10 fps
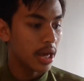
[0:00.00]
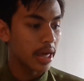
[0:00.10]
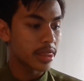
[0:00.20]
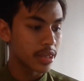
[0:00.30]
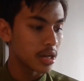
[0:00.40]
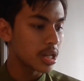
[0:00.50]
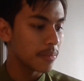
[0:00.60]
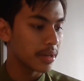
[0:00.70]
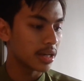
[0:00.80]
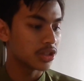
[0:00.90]
And
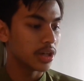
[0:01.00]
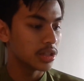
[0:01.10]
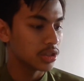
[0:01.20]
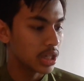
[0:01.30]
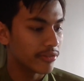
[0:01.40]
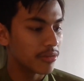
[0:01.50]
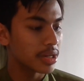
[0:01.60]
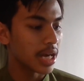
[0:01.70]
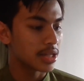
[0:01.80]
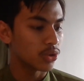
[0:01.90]
thirdly, because the
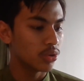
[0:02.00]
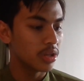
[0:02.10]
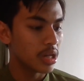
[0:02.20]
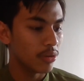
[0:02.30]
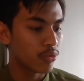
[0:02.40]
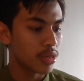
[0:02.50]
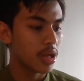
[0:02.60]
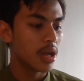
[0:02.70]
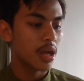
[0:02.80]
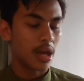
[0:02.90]
government has only dealt with
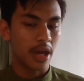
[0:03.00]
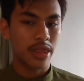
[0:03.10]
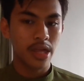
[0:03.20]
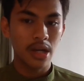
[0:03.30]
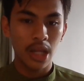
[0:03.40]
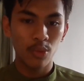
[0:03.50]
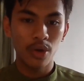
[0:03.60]
it. And thirdly,